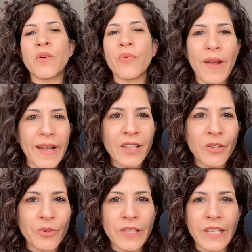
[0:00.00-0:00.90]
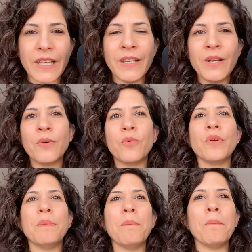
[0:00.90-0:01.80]
regularly.
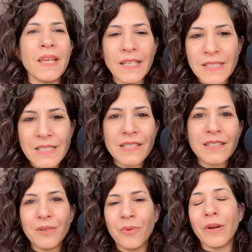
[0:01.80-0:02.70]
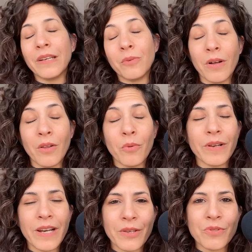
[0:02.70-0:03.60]
We meet when well
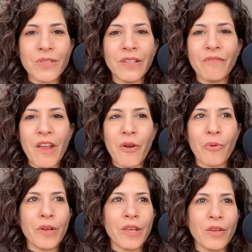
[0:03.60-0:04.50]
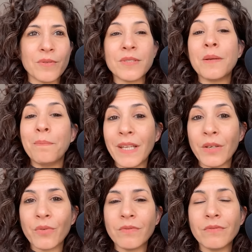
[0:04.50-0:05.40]
when i used to live there we used to meet
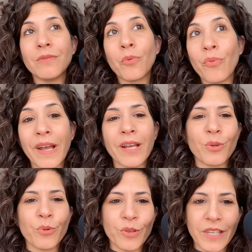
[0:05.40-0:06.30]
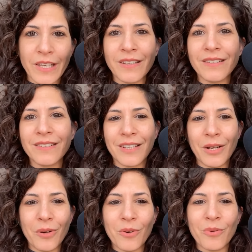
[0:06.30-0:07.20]
regularly you
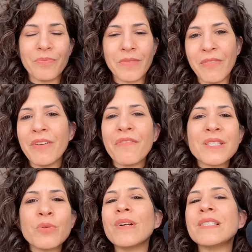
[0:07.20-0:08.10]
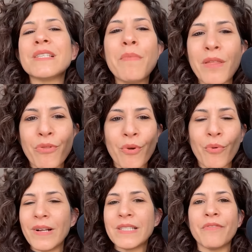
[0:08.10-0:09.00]
know even if it's once a month or
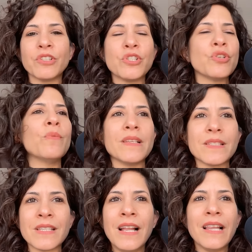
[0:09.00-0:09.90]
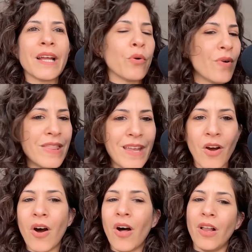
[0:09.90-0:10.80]
once every two months like when they
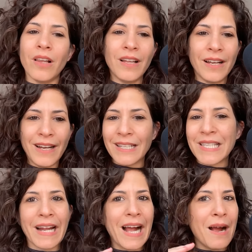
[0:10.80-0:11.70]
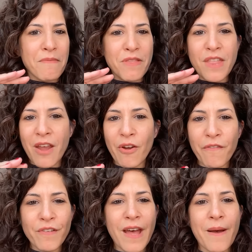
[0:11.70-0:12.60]
call it's like i'm there
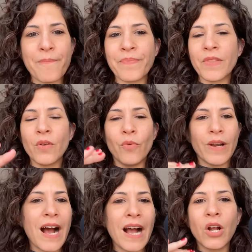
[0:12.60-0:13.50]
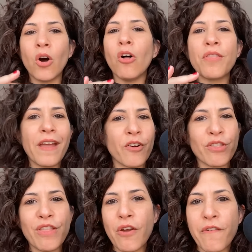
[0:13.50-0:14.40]
for them when i call they are
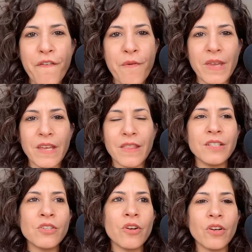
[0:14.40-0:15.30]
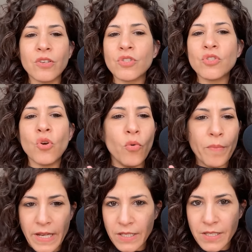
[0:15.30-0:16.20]
there for me these are
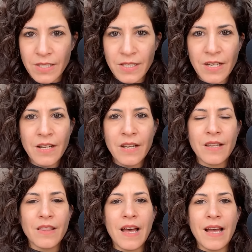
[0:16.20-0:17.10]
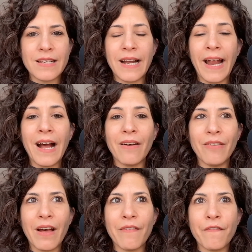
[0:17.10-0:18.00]
soulmates that i have i
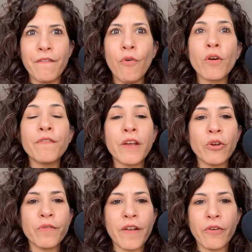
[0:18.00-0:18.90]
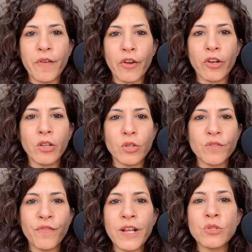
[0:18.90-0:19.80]
have four very very very close
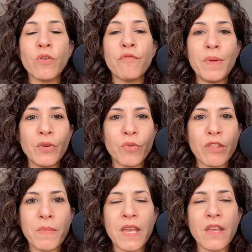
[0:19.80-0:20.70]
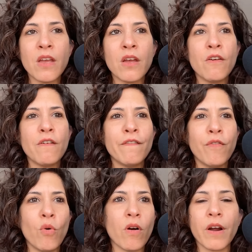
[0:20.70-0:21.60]
friends who have been with me
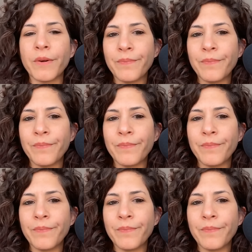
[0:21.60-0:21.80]
for